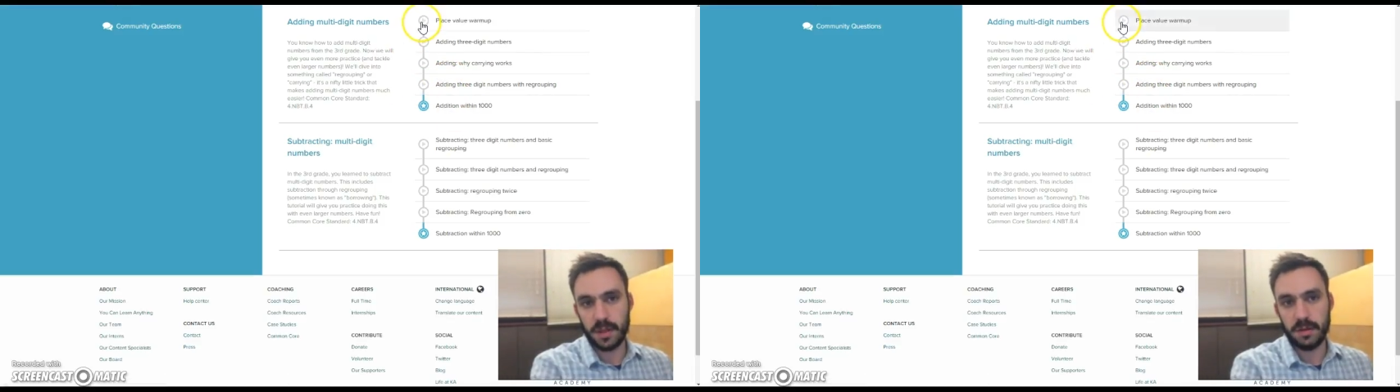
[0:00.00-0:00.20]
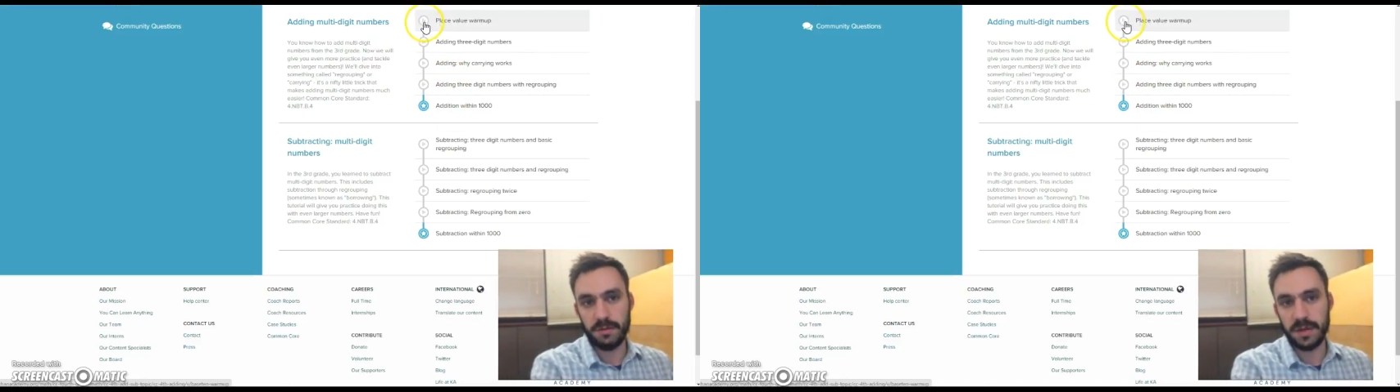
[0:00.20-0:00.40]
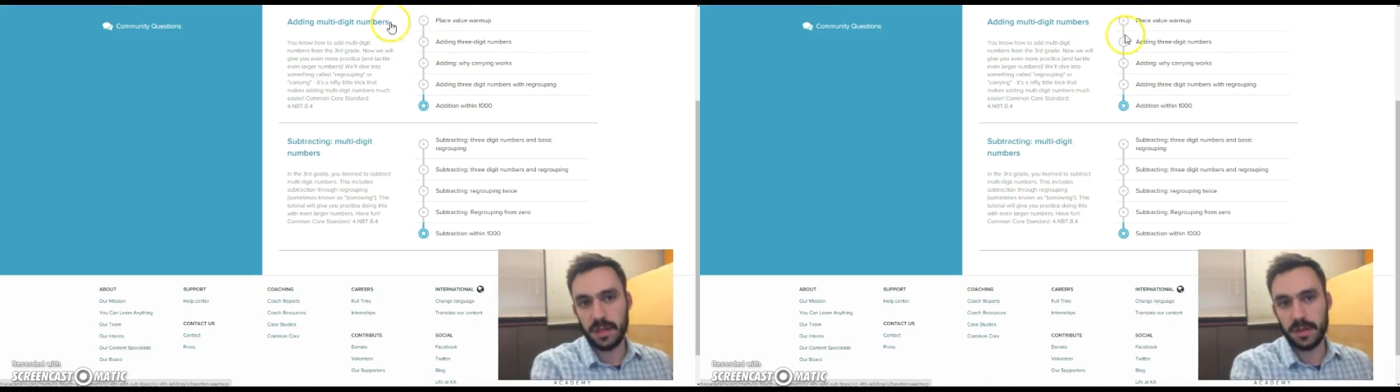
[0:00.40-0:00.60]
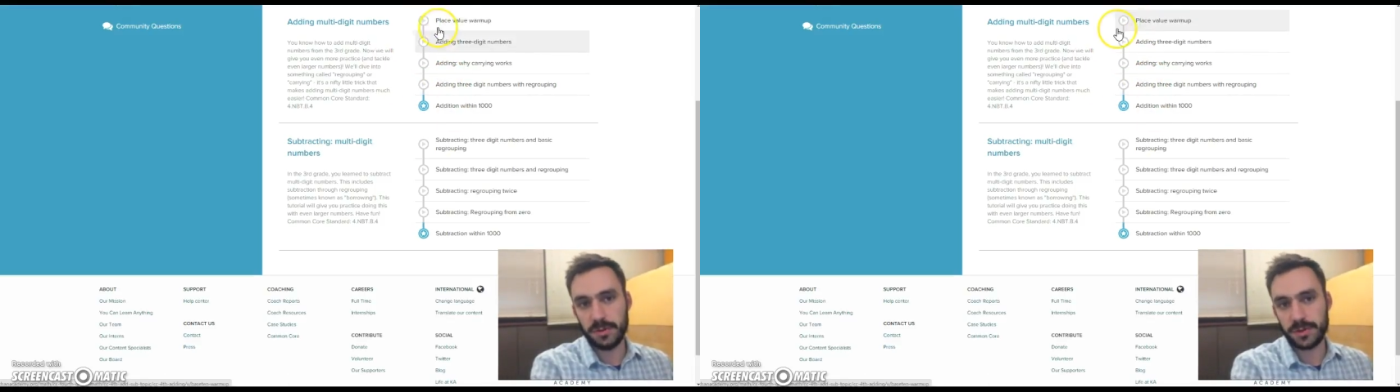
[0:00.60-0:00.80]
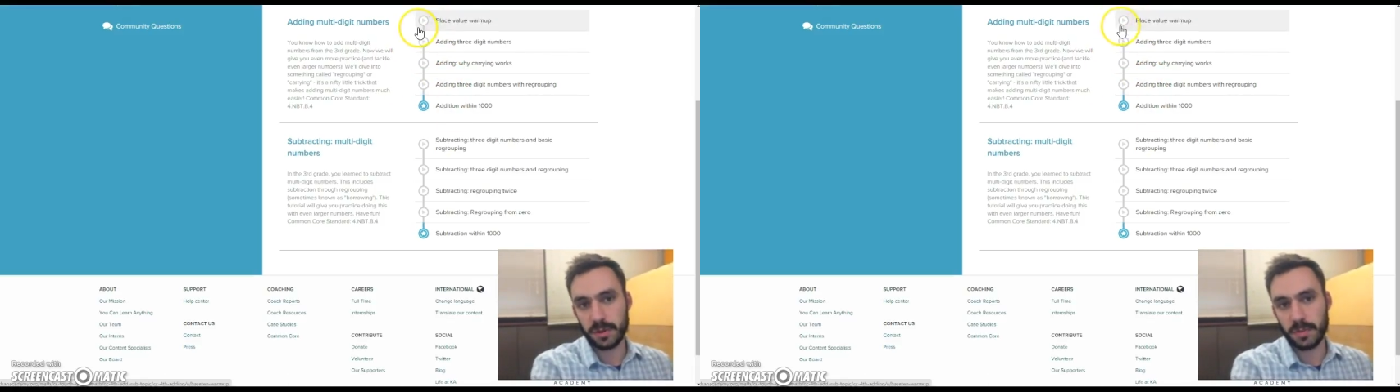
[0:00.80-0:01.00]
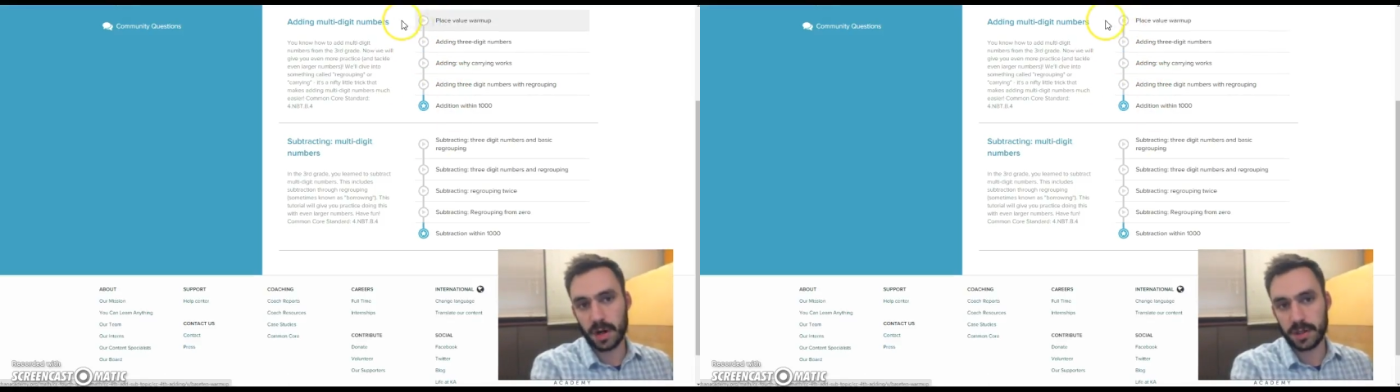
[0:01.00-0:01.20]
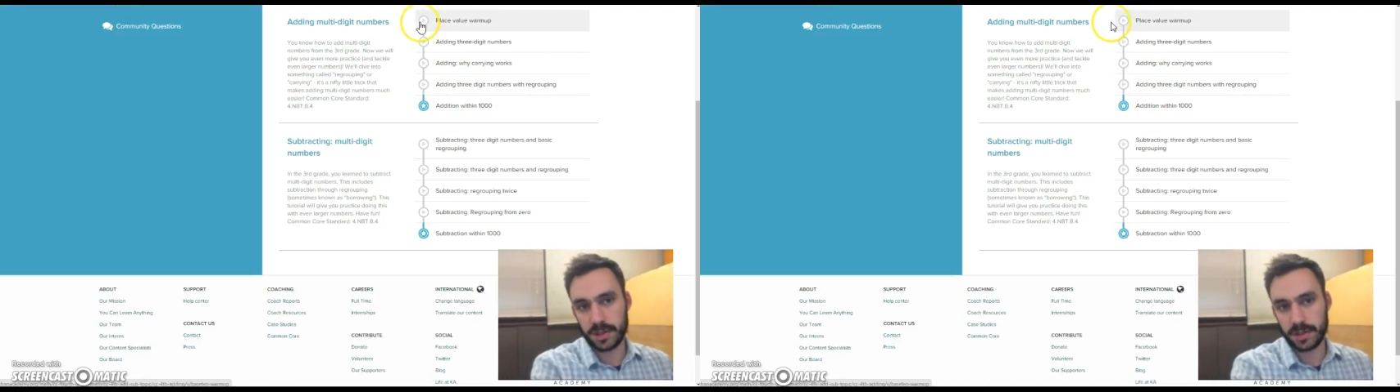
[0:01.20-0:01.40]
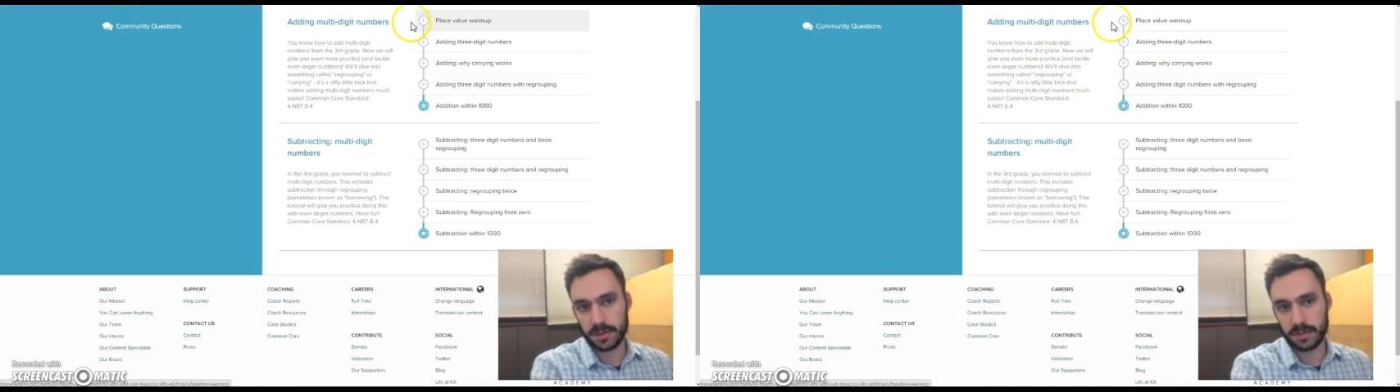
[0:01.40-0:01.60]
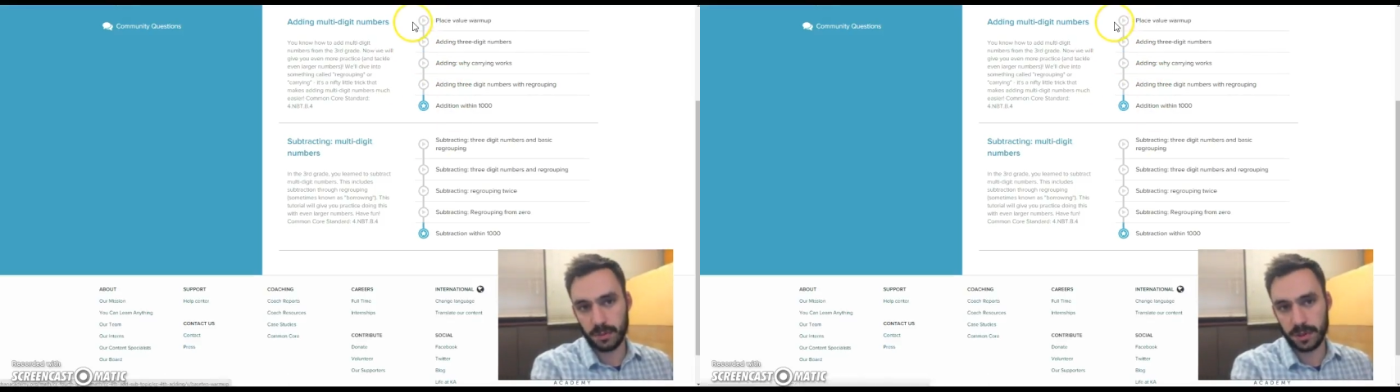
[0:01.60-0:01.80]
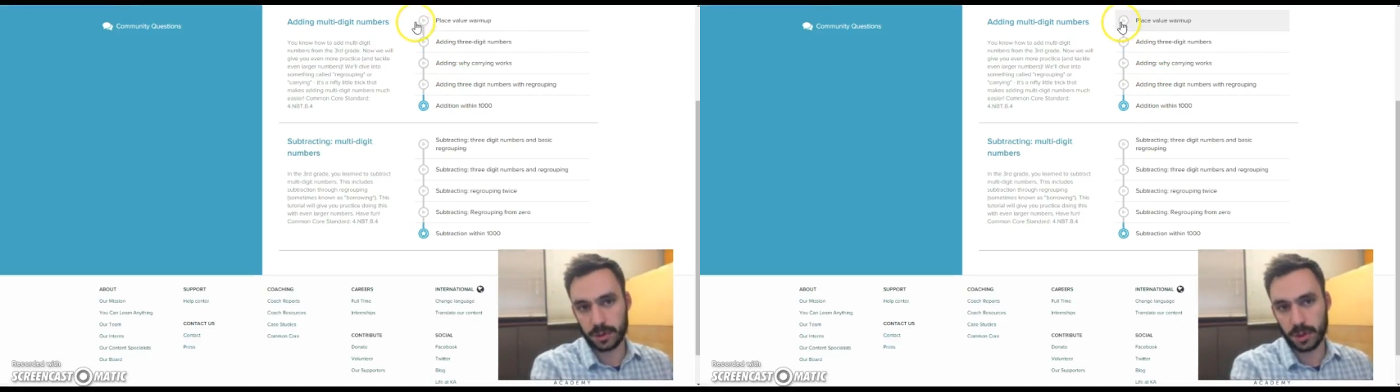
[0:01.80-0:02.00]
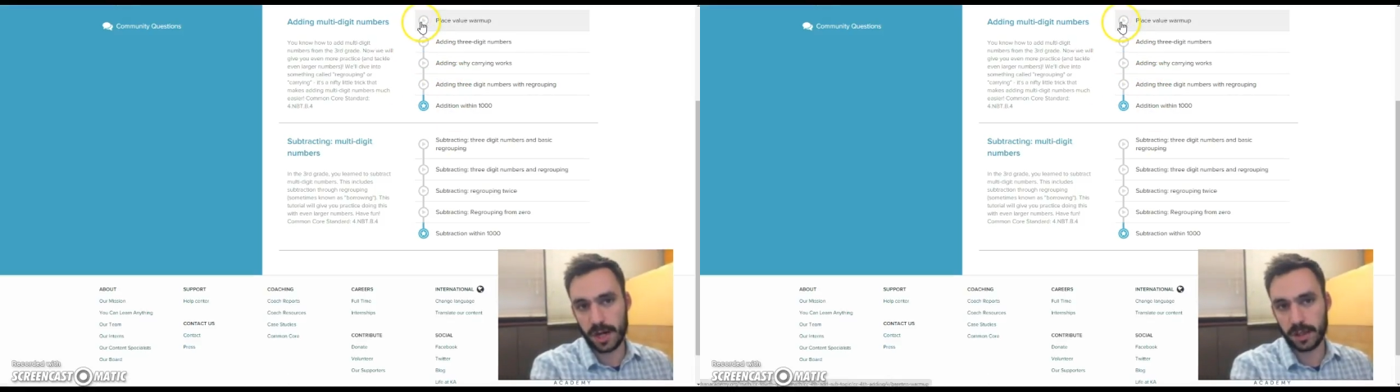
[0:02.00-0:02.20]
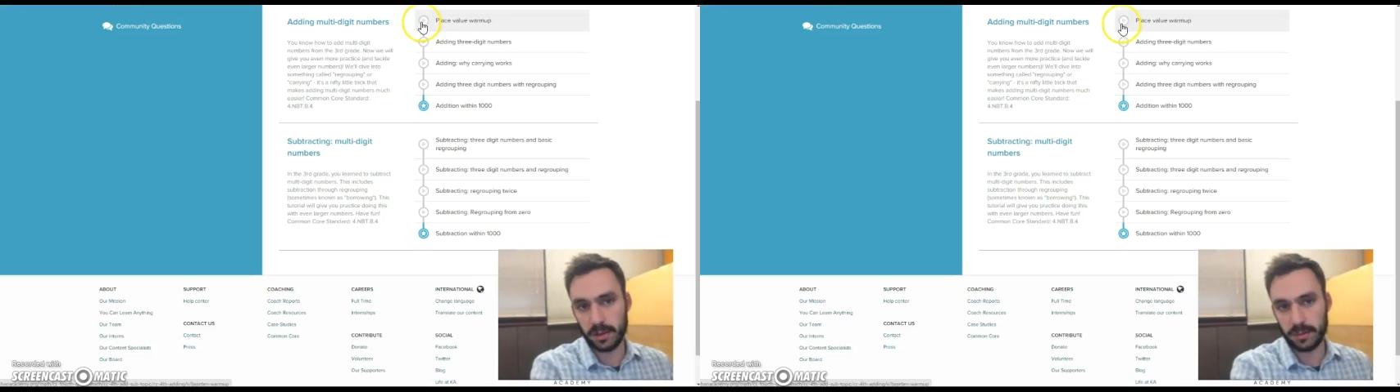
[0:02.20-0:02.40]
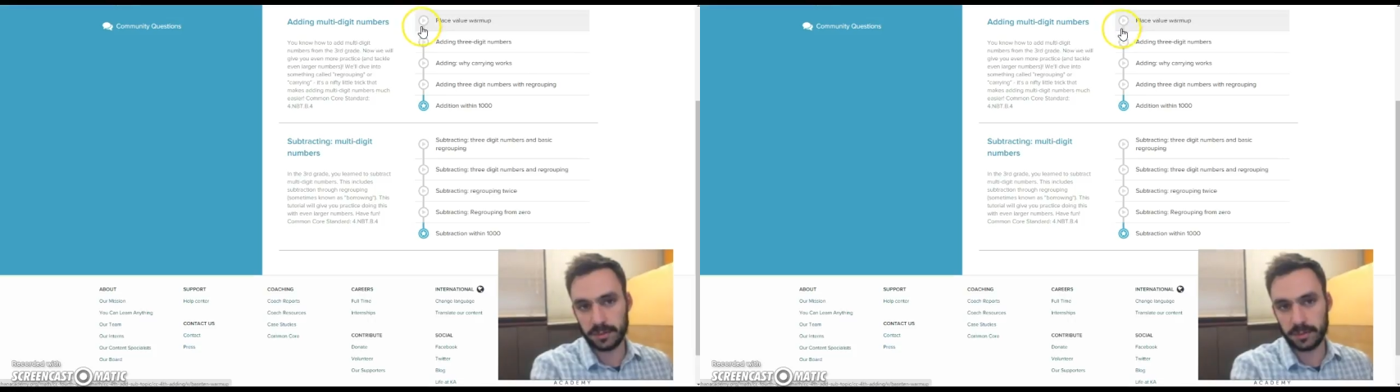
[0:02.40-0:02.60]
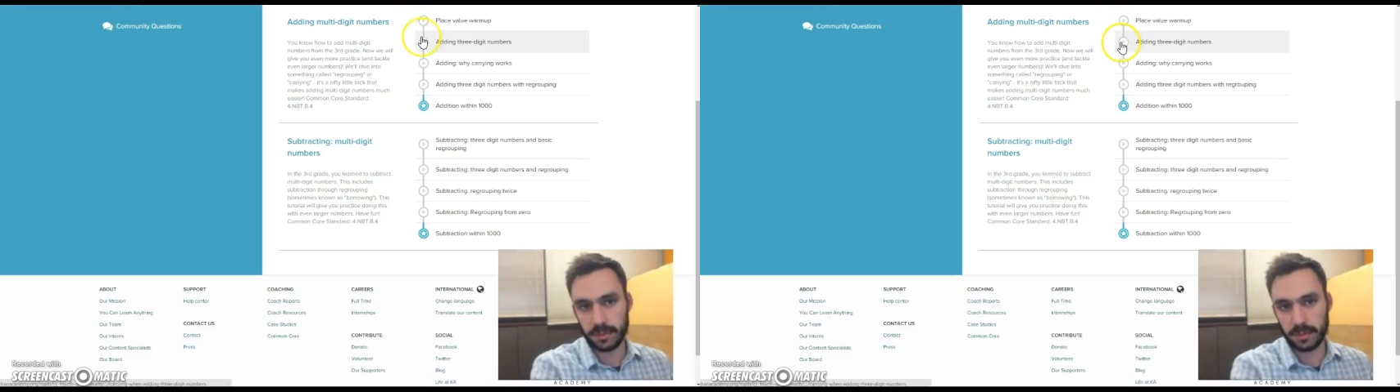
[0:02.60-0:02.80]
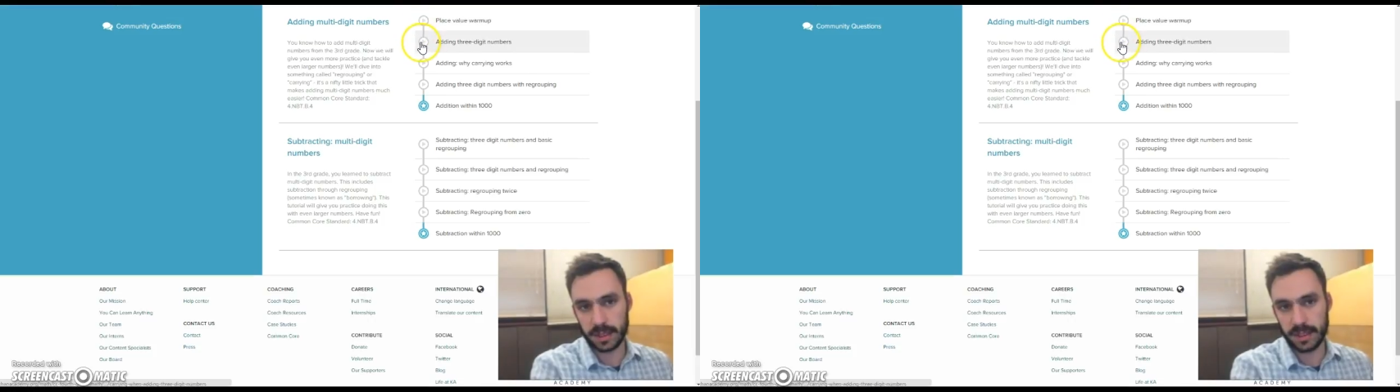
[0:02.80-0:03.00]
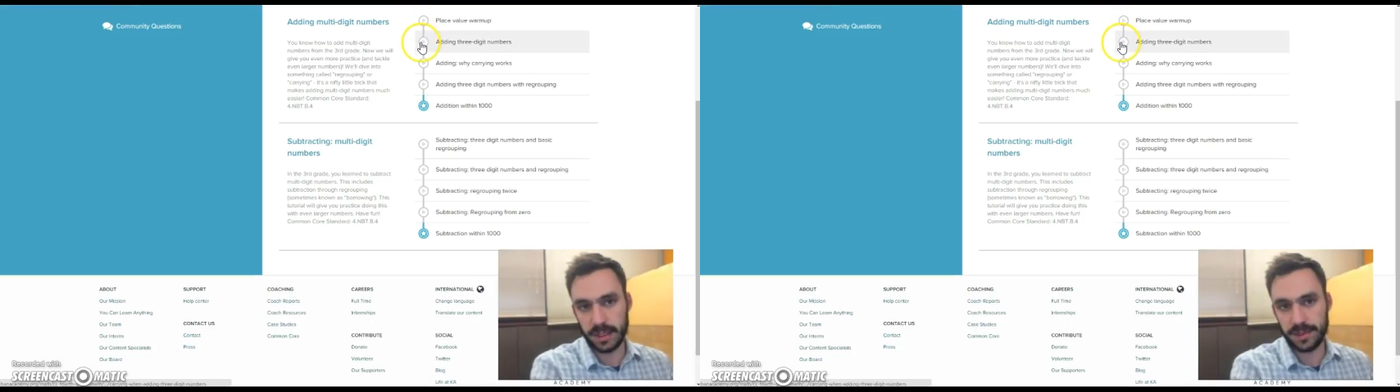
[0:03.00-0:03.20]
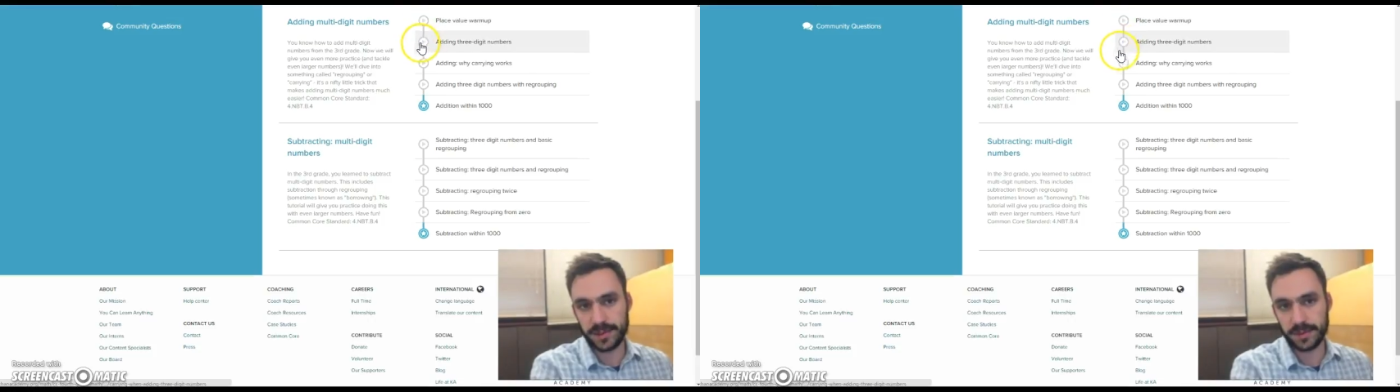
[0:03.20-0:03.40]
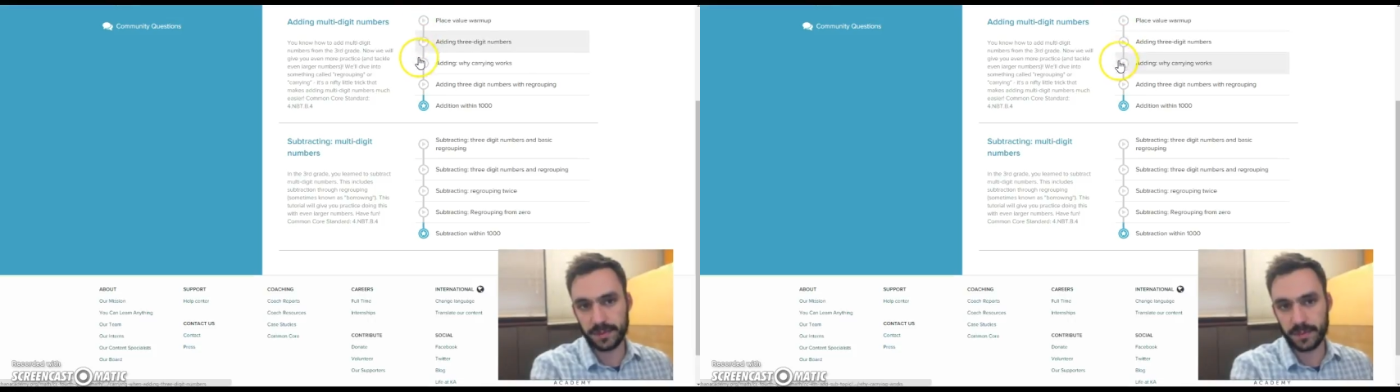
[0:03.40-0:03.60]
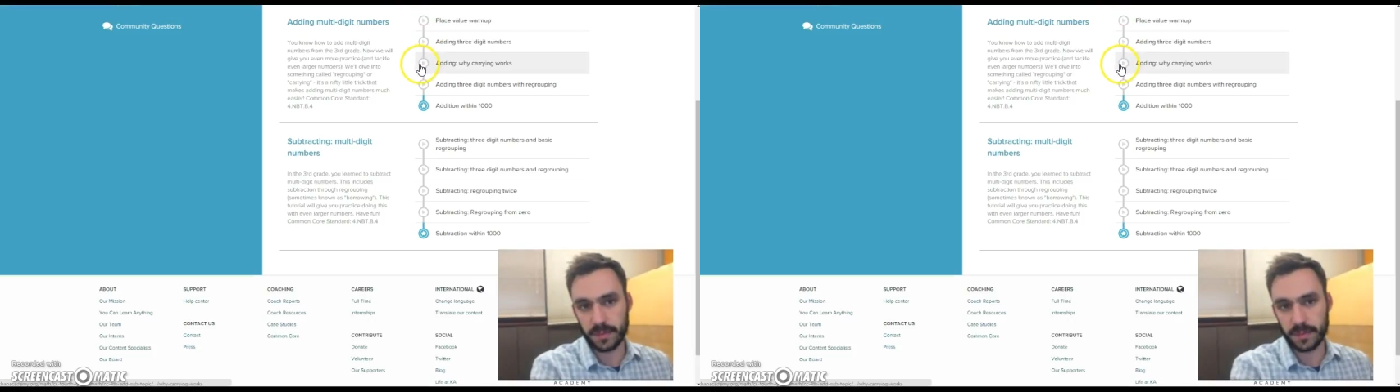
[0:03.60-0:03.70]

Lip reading: The videos are marked with a triangle, like these,